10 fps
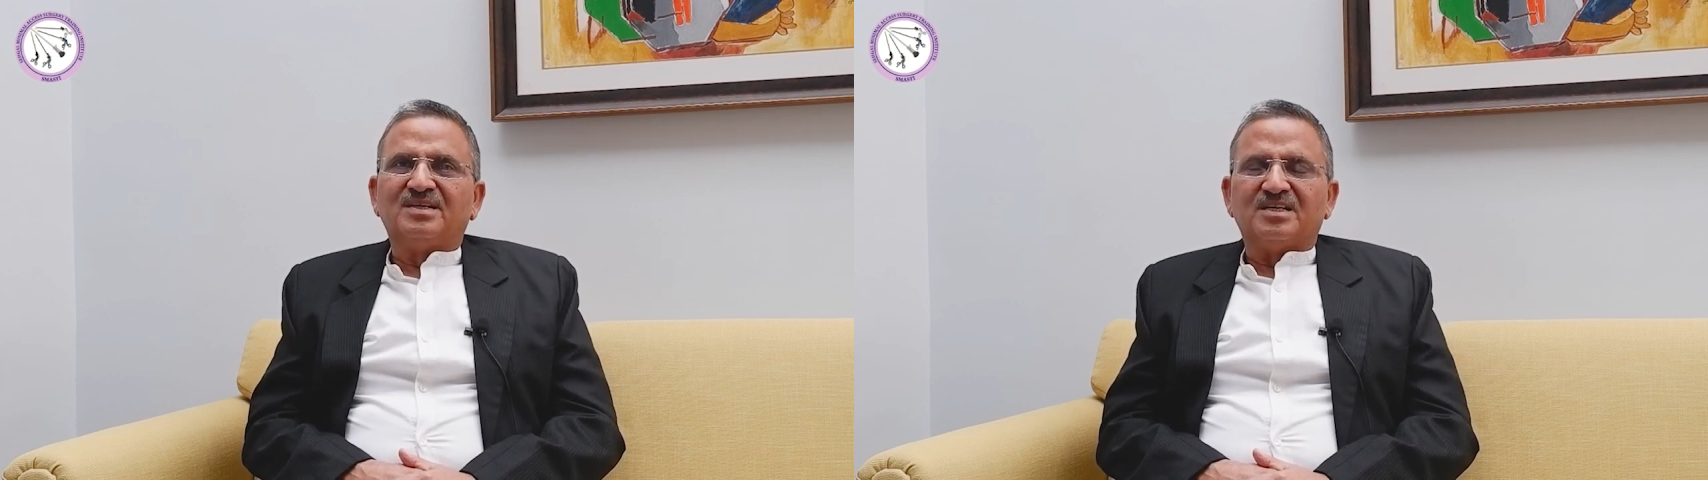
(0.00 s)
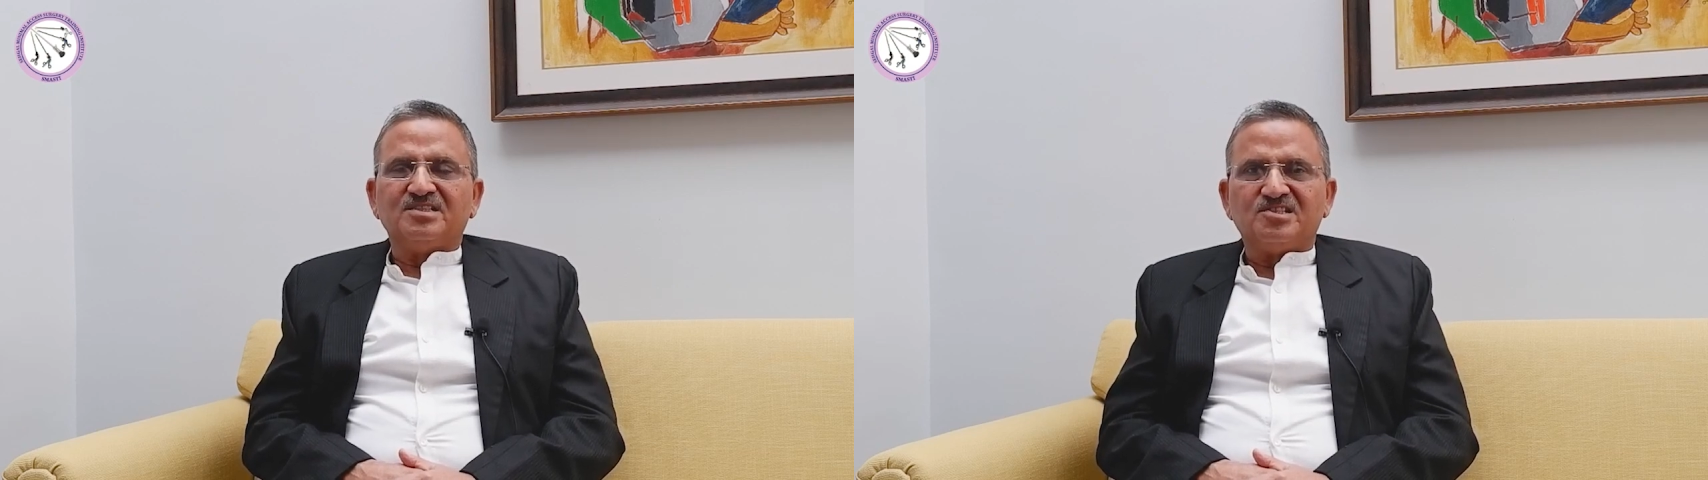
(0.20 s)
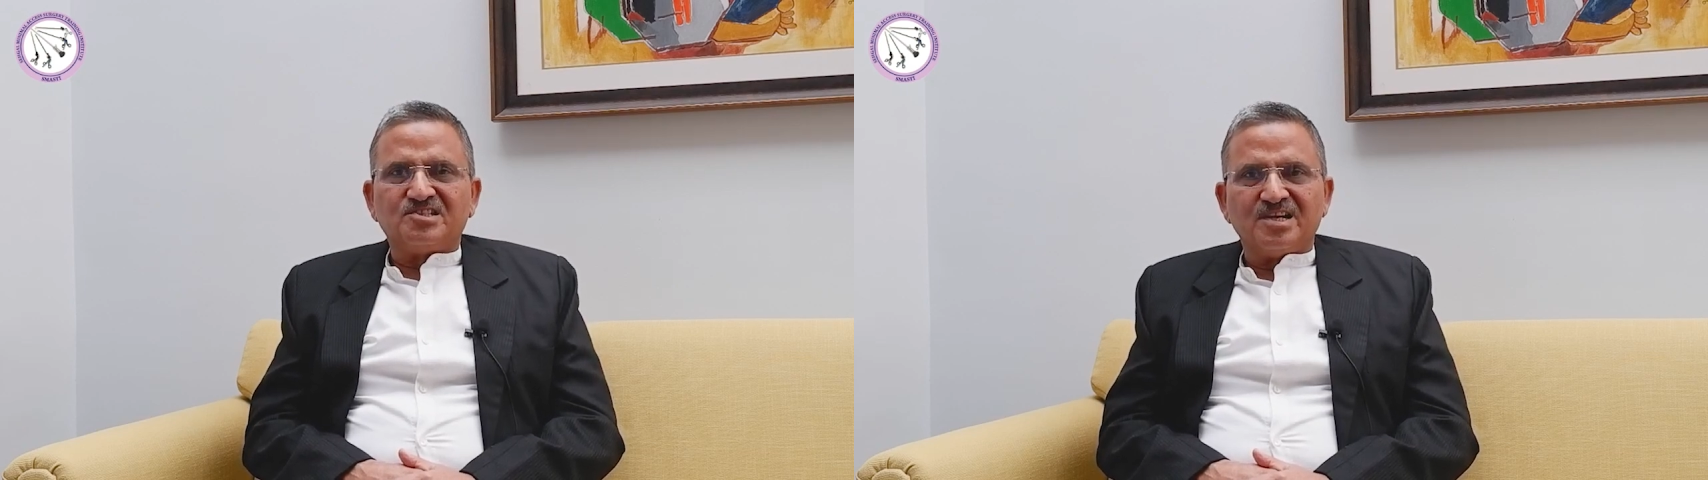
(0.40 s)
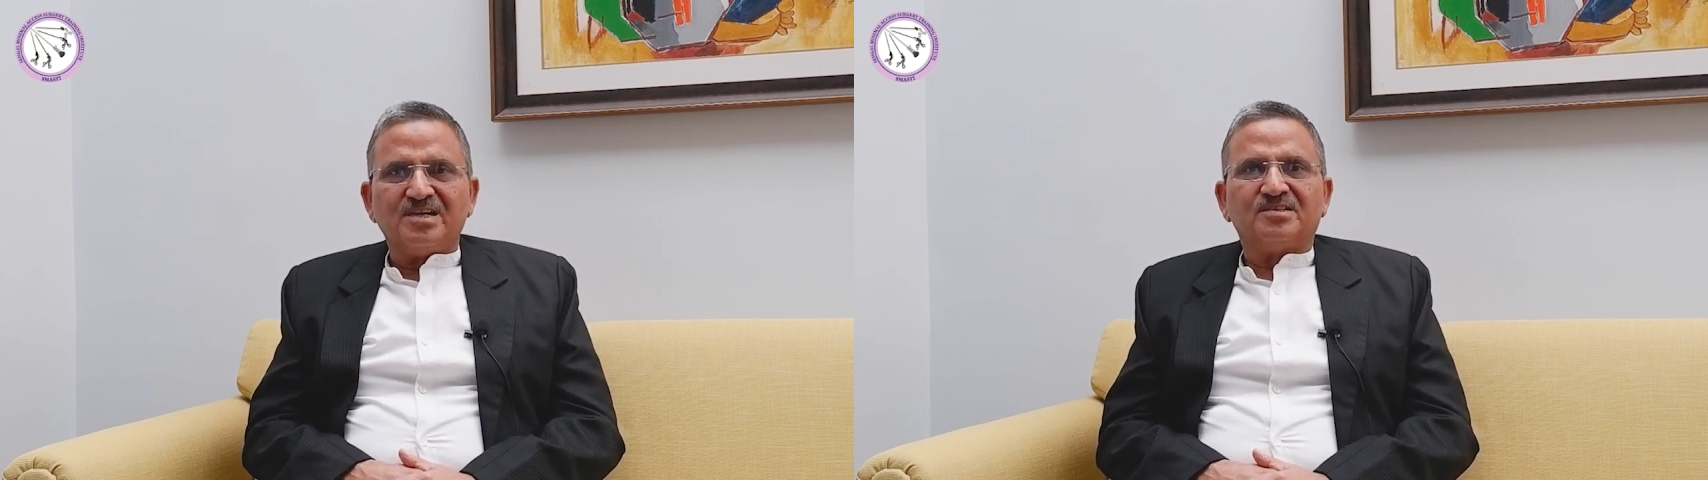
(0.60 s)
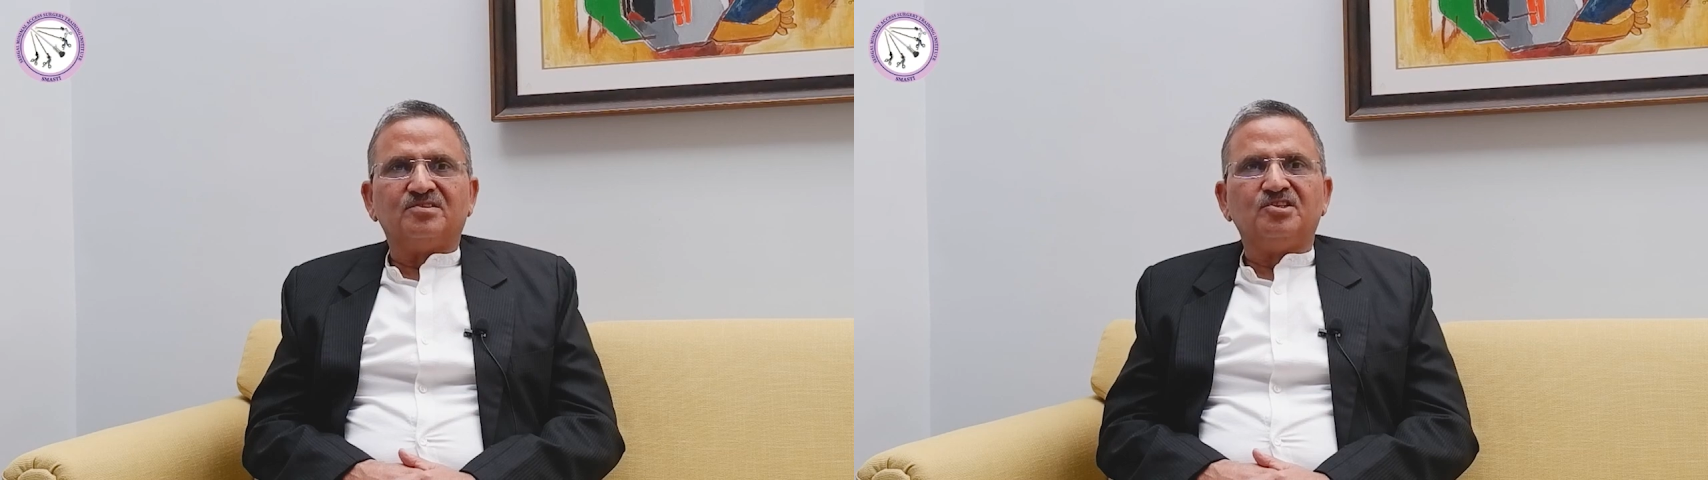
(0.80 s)
and
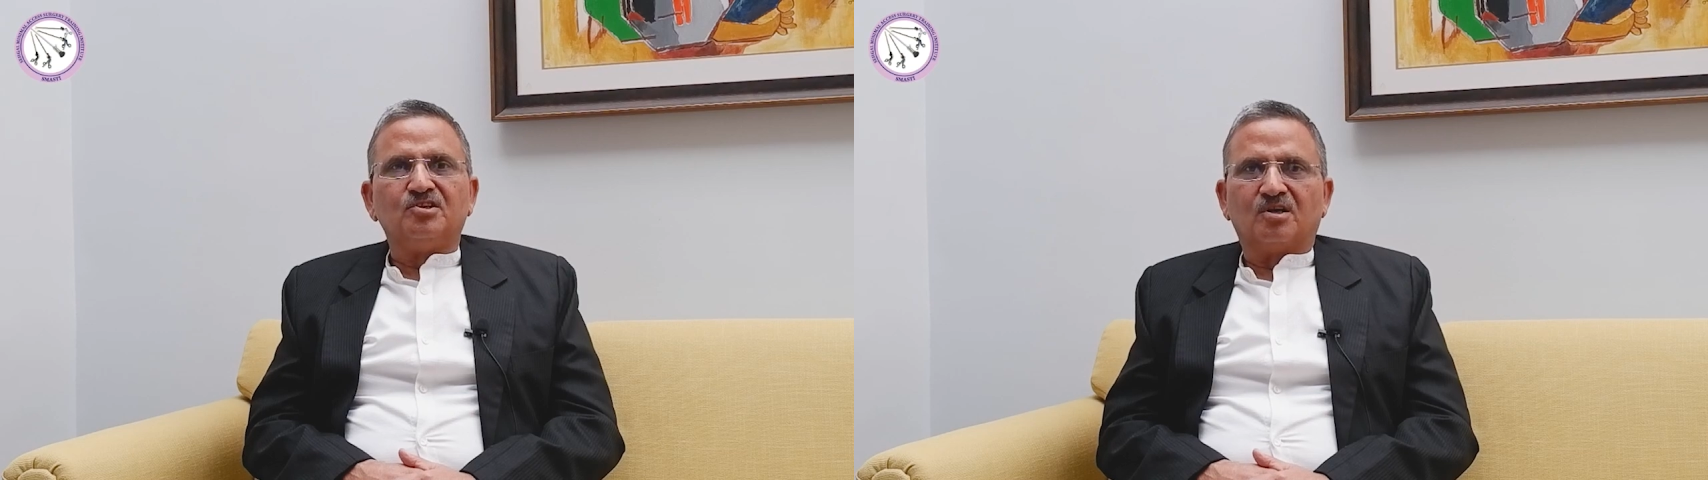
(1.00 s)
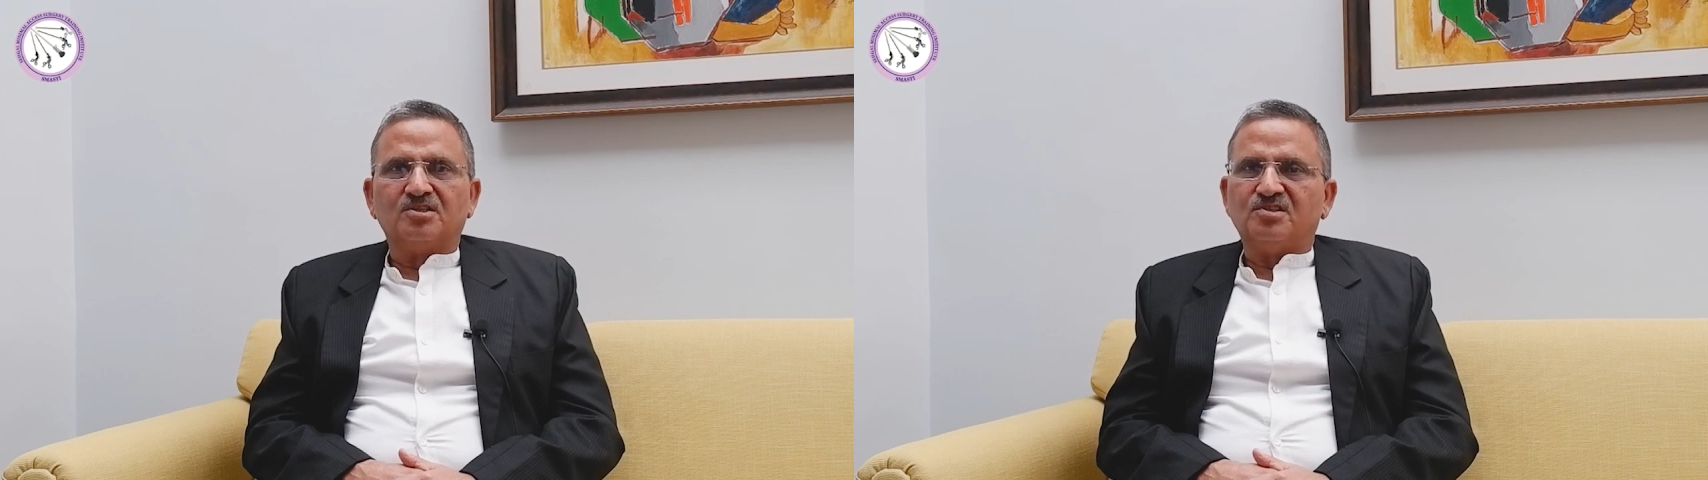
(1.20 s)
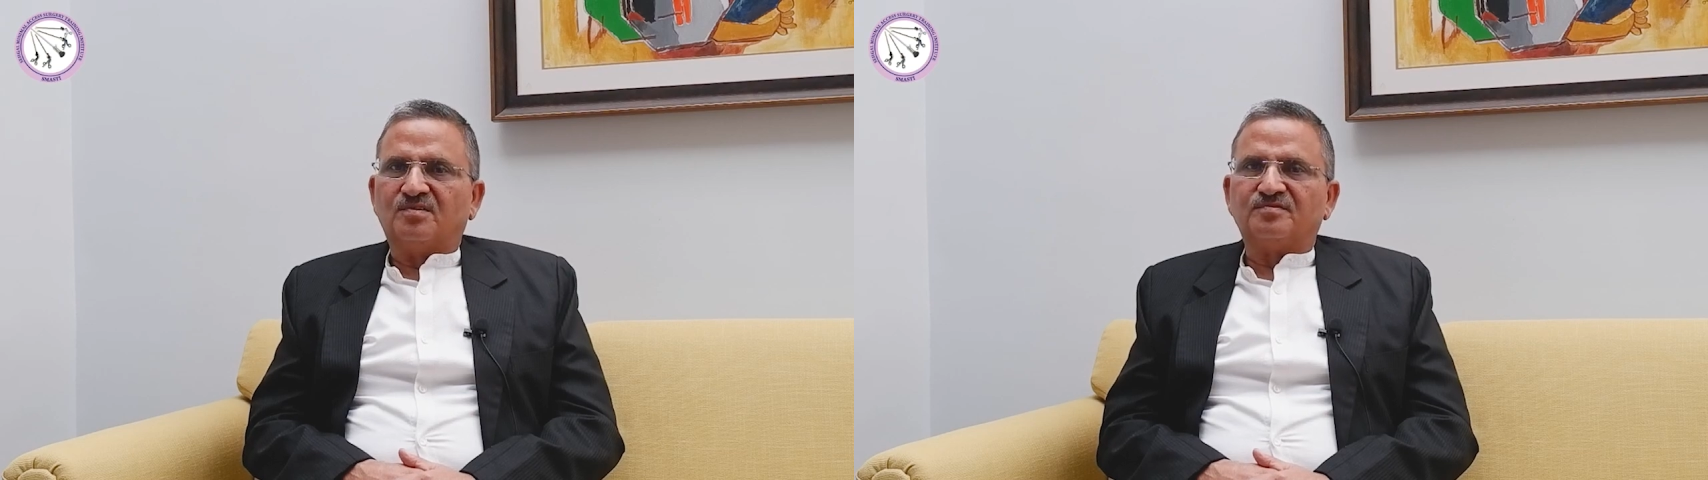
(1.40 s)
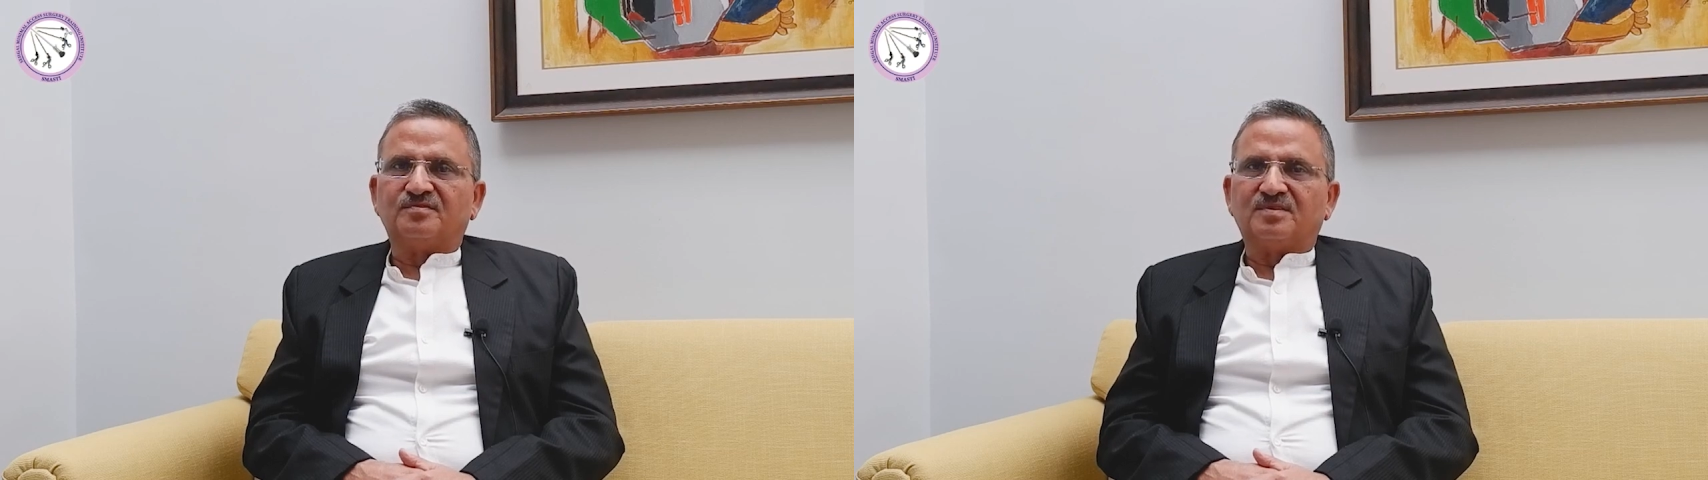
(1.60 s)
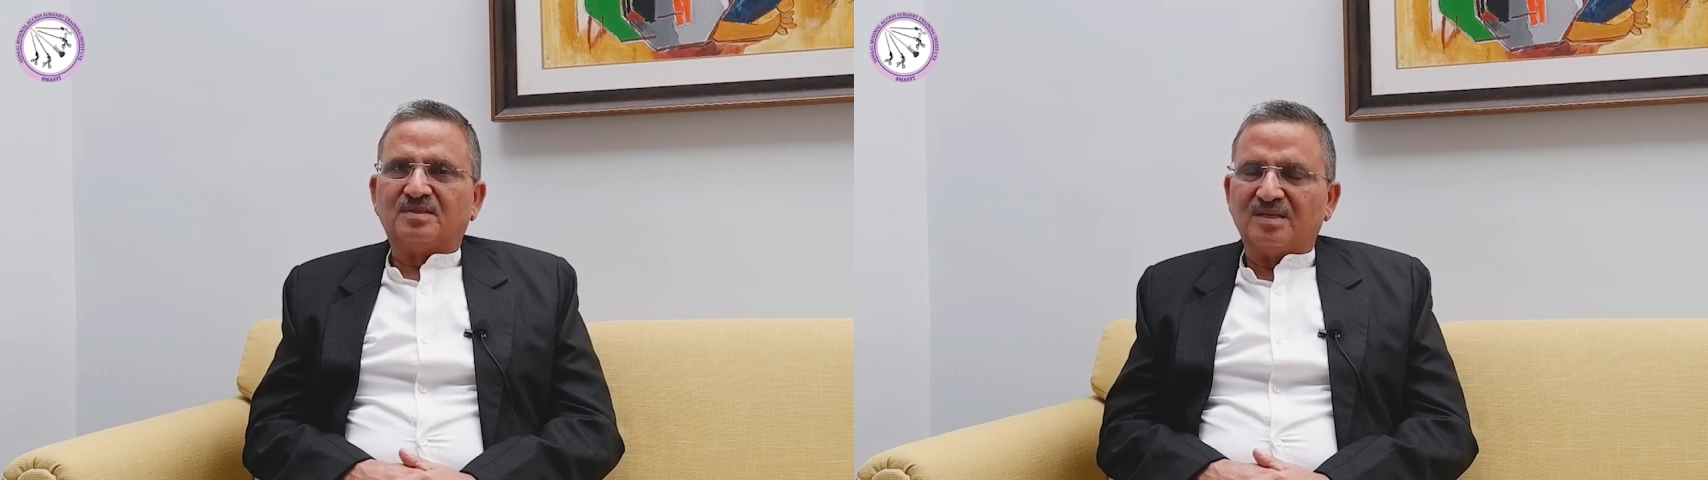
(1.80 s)
share the knowledge of